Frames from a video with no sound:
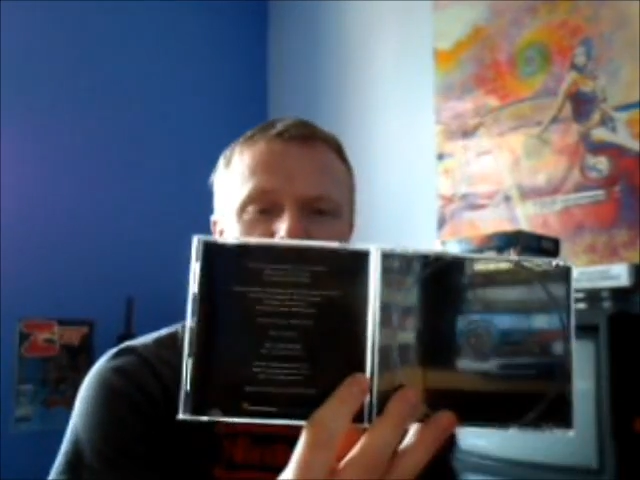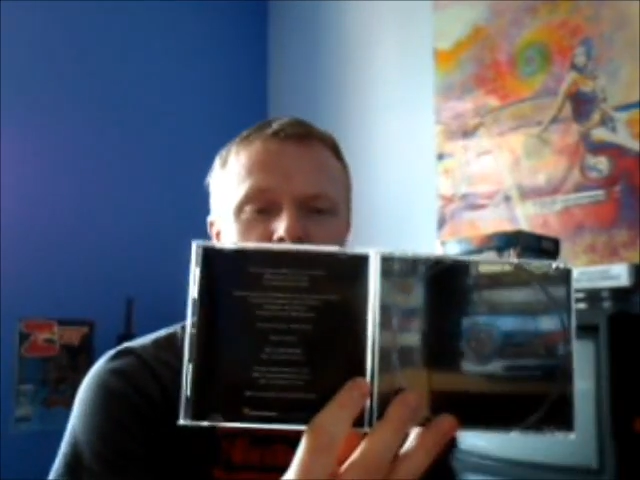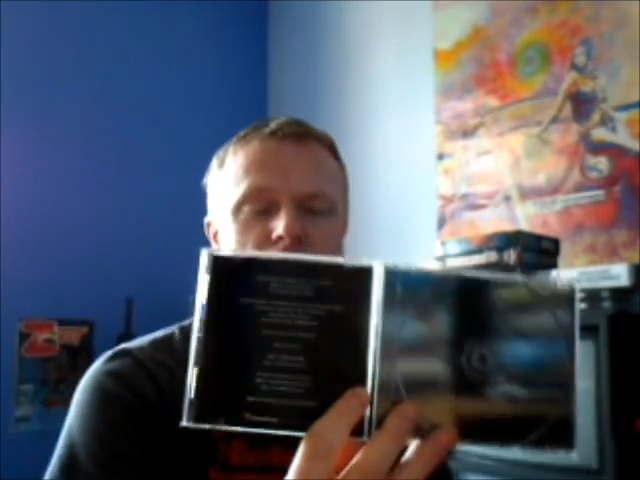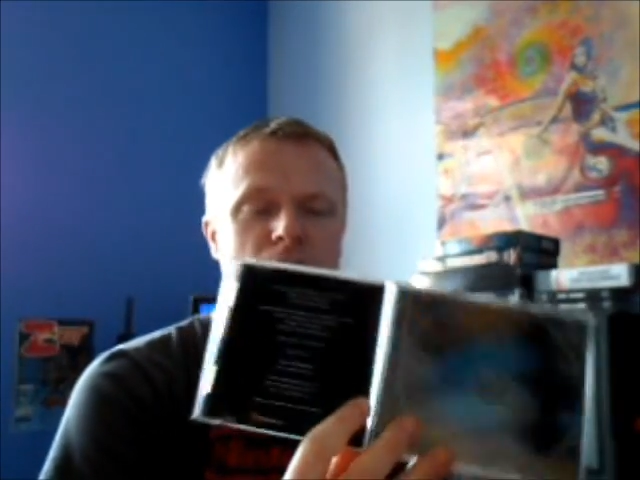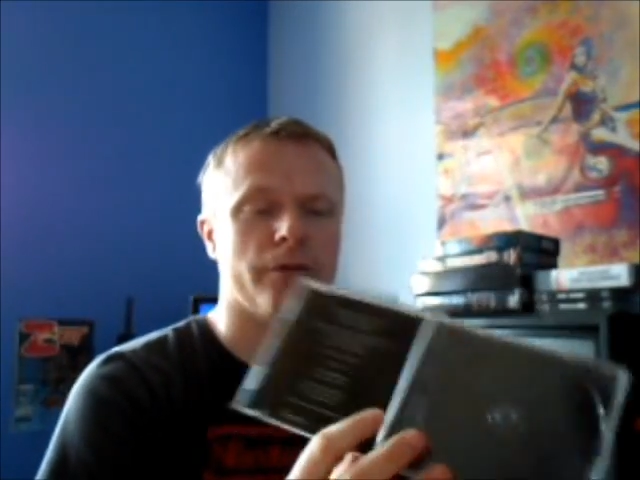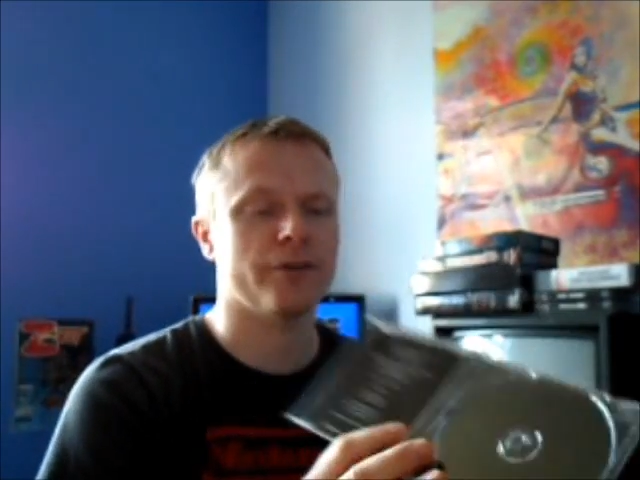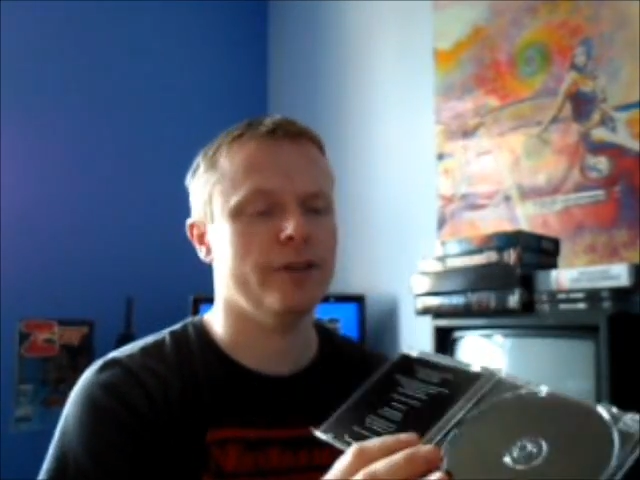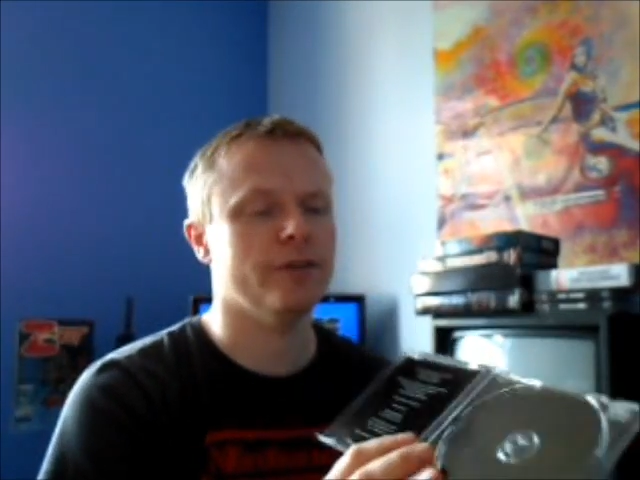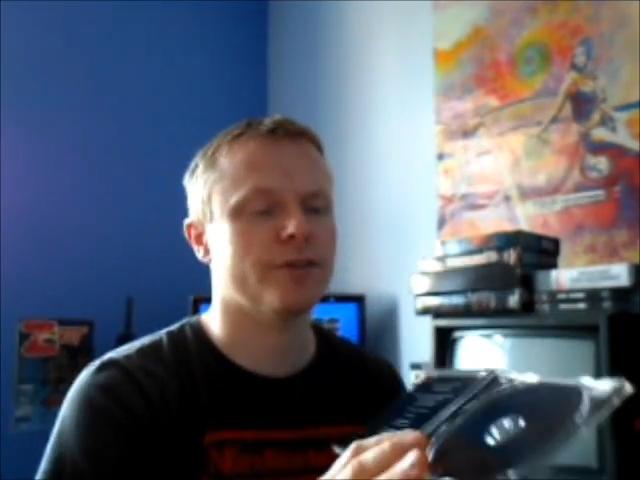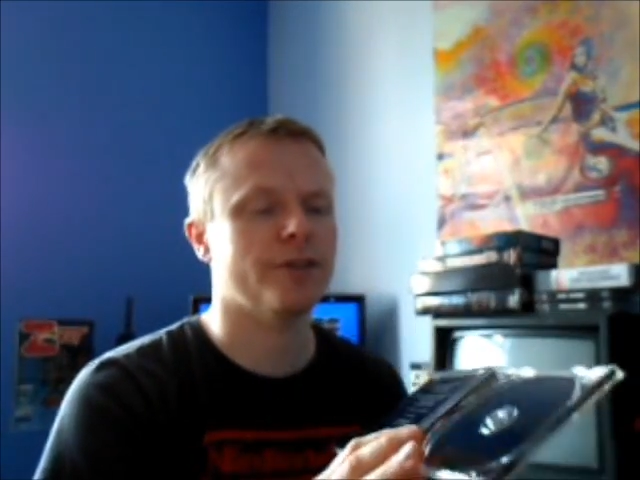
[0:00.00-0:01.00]
So the disc
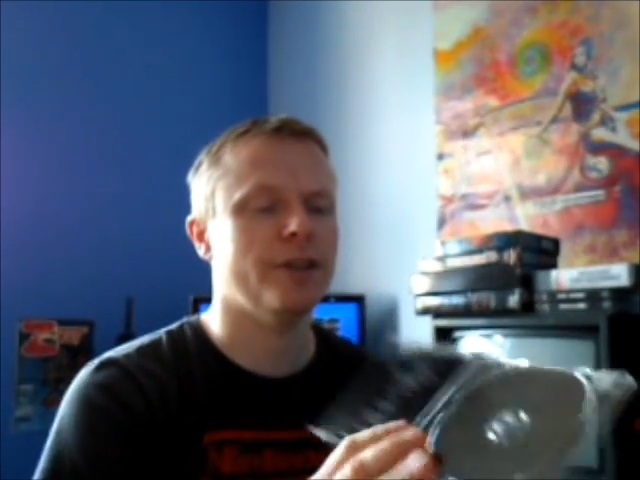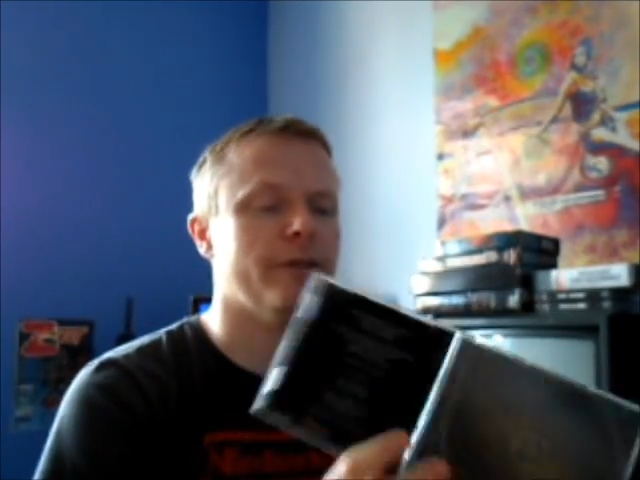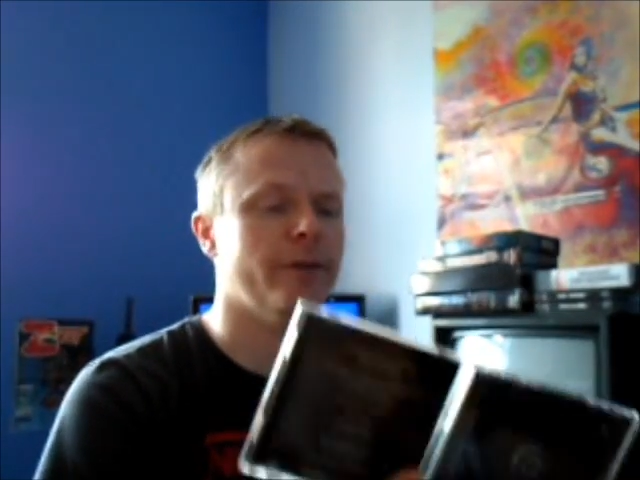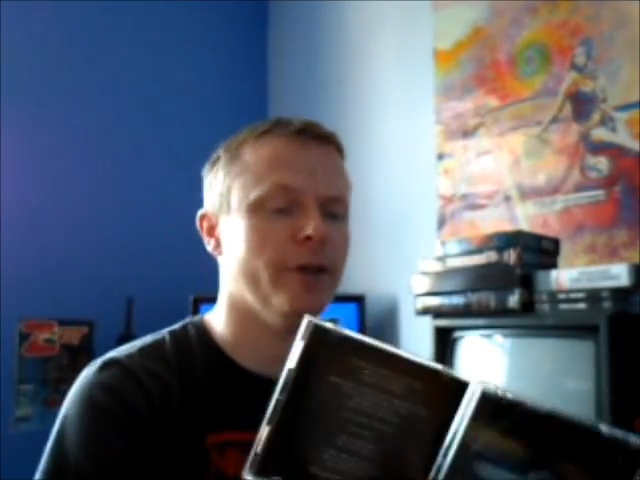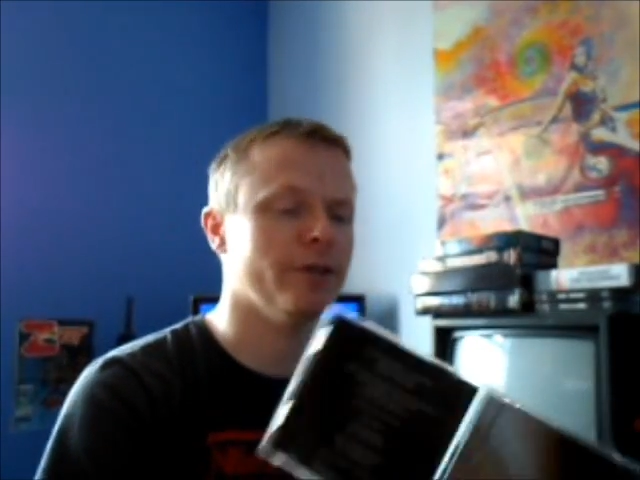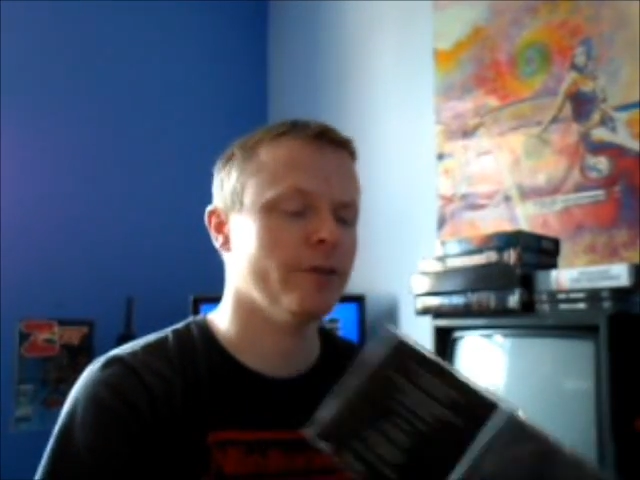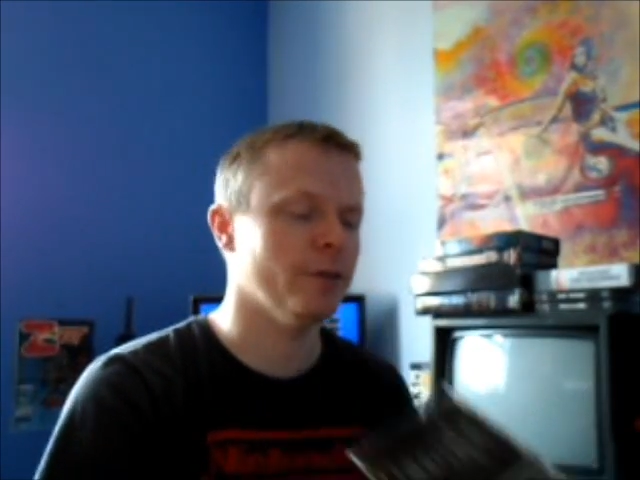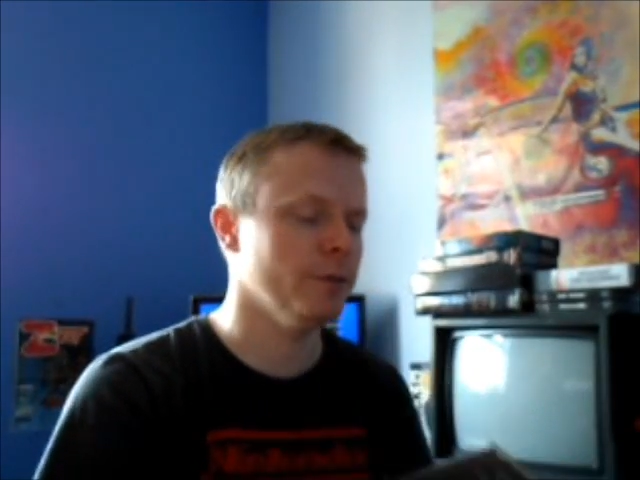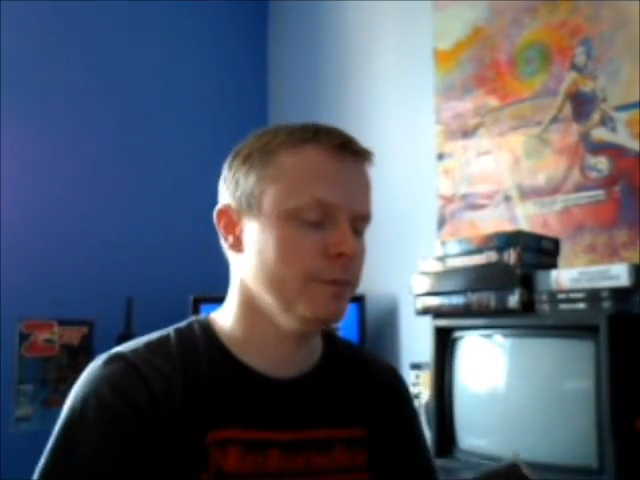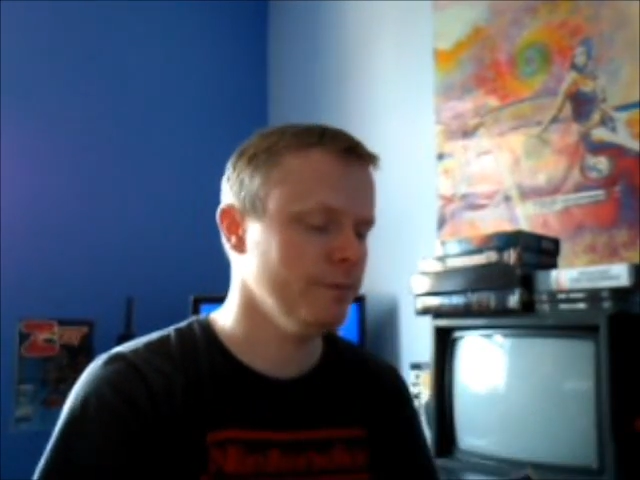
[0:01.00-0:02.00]
obviously in the
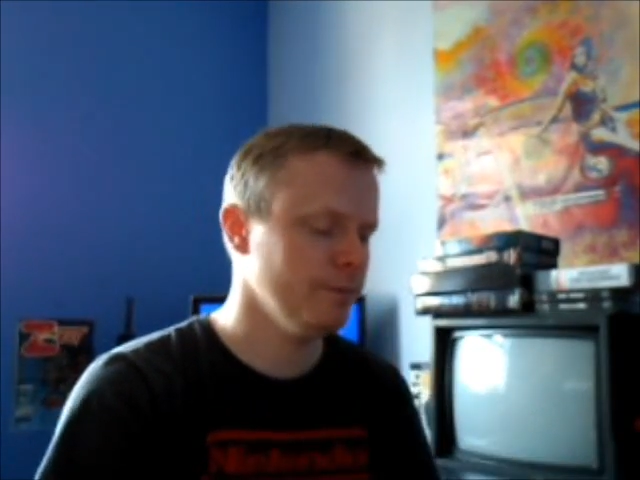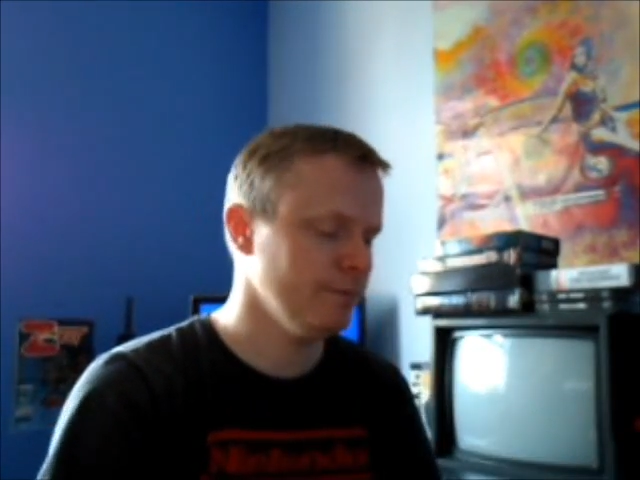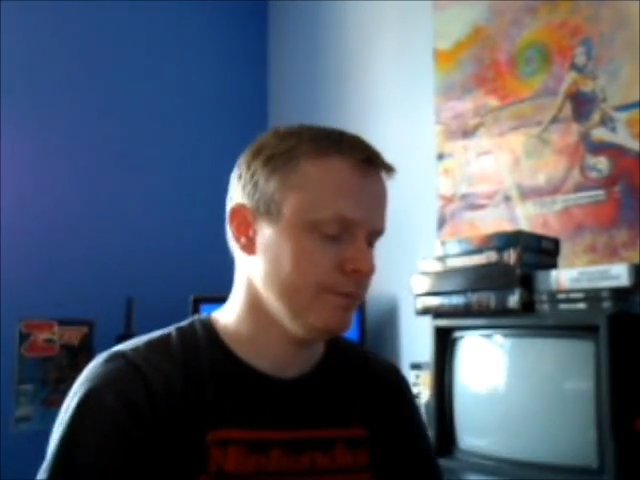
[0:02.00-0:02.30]
CD32.